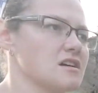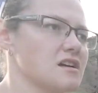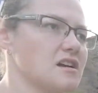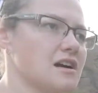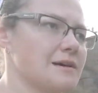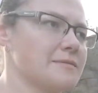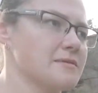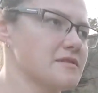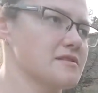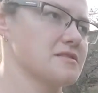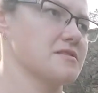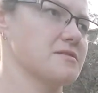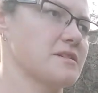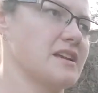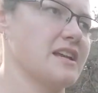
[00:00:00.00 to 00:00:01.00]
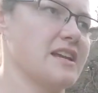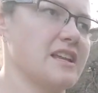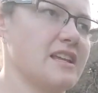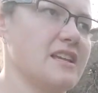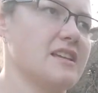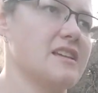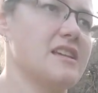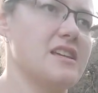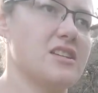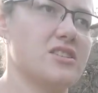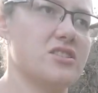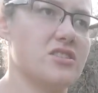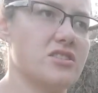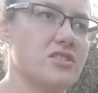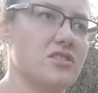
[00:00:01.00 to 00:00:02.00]
a couple of zucchini
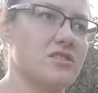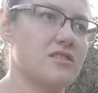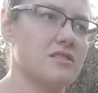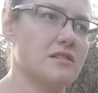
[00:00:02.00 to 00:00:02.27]
each